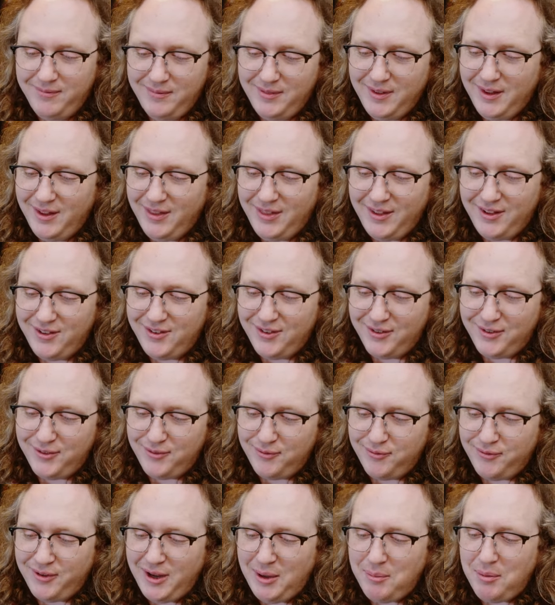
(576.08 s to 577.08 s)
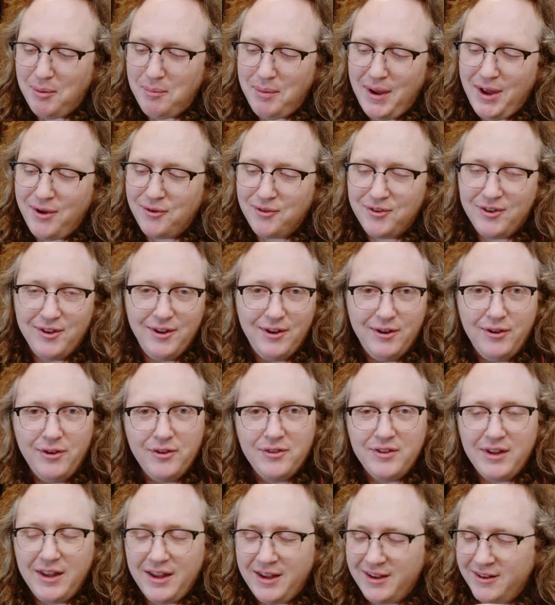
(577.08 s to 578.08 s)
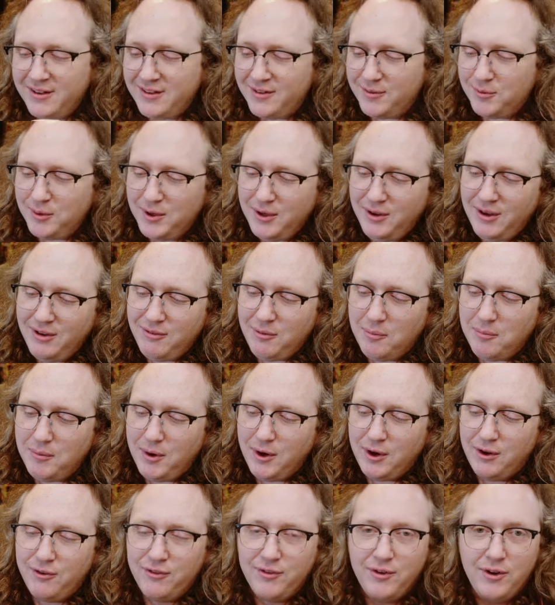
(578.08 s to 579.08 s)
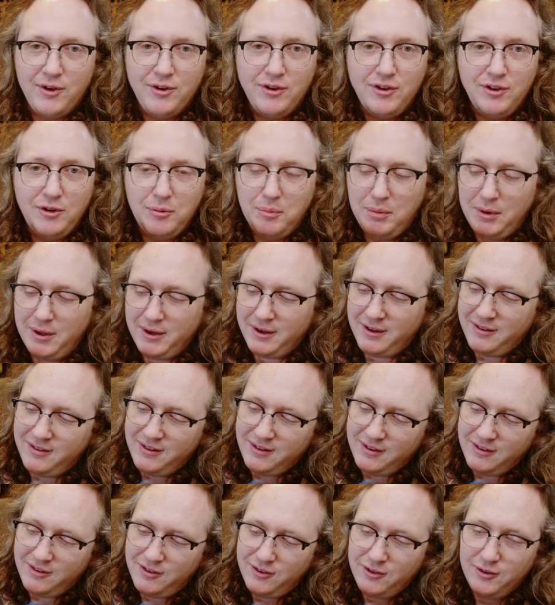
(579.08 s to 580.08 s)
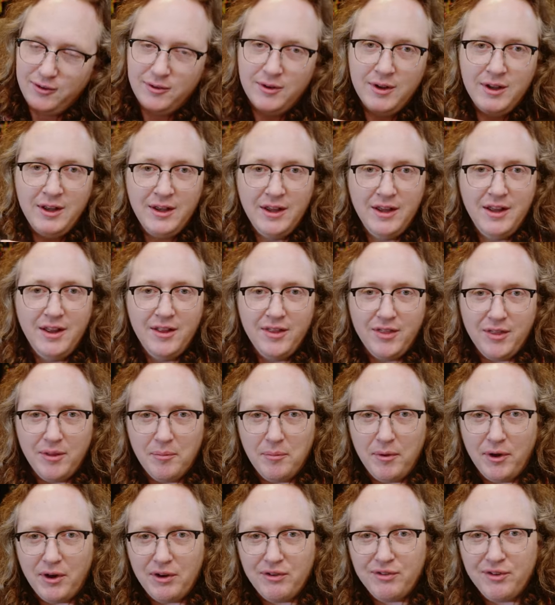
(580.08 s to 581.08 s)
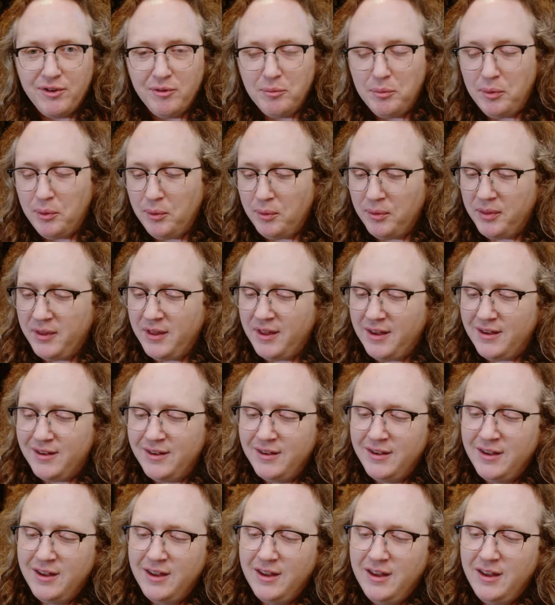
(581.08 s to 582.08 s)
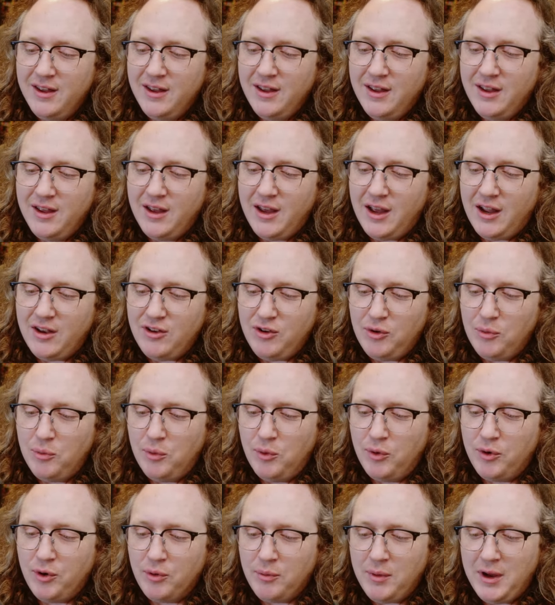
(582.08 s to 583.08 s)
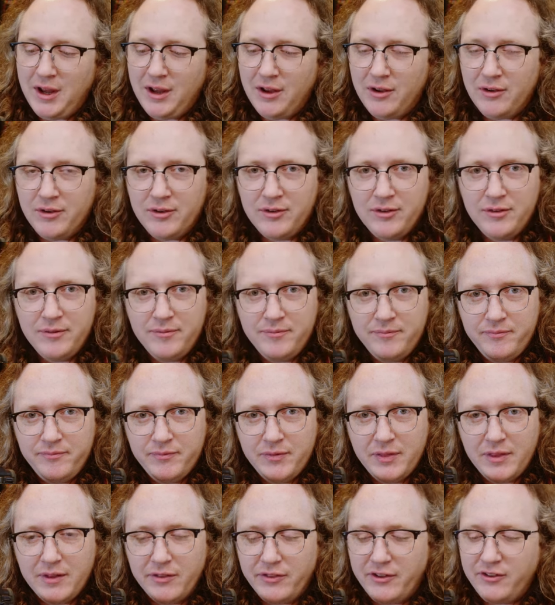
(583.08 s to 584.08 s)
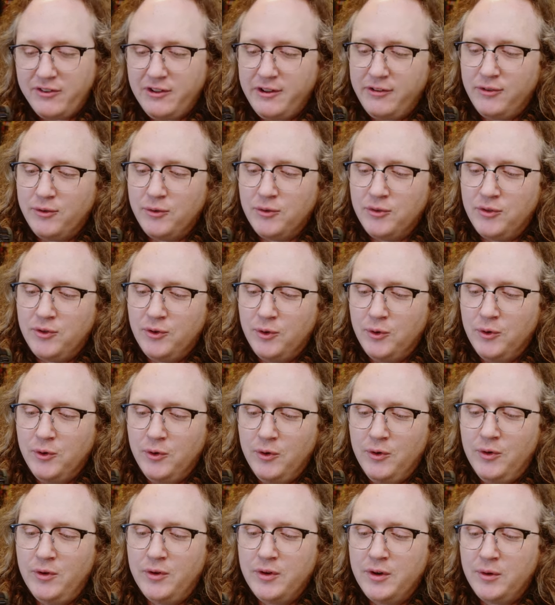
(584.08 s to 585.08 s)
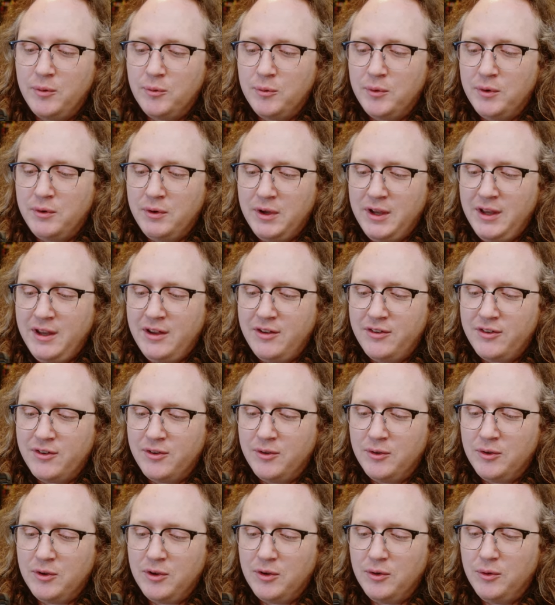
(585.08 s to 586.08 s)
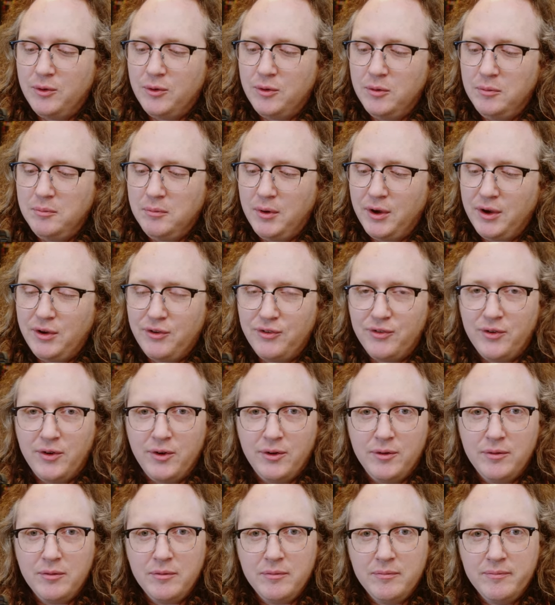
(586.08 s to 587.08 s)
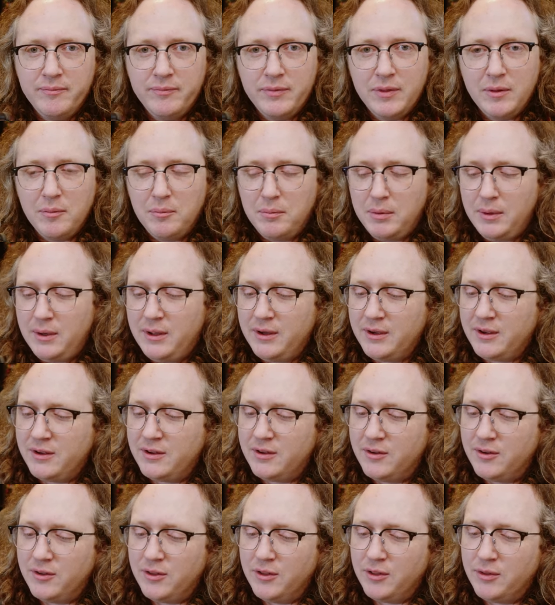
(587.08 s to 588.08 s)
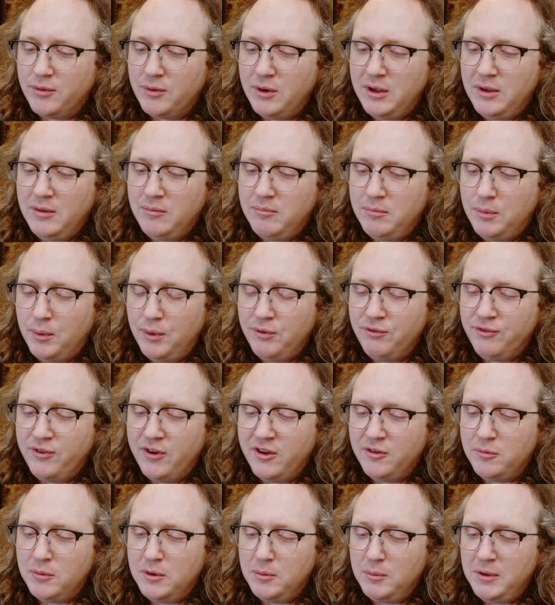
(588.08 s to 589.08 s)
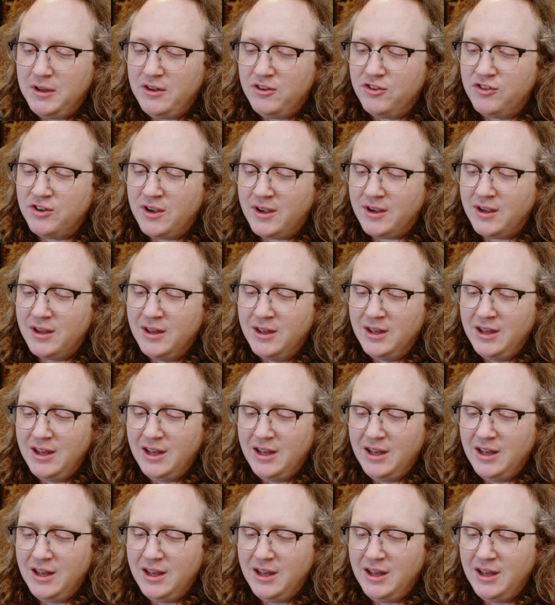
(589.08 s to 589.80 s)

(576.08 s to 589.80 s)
They just flap about a lot. And when you have a microphone and you plug it into the microphone port there, and you walk around, this little door will hit on your microphone plug on the three point five millimeter jack,